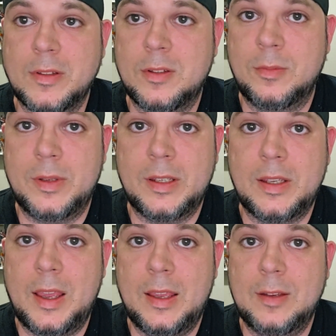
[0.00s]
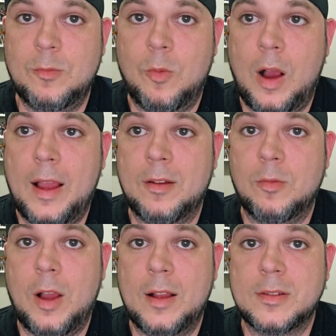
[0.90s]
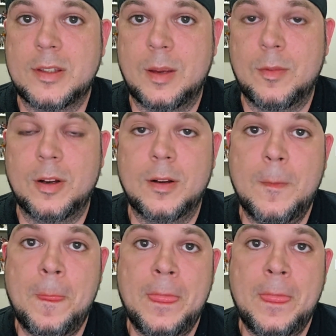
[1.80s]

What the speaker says: to be a wild, wild summer.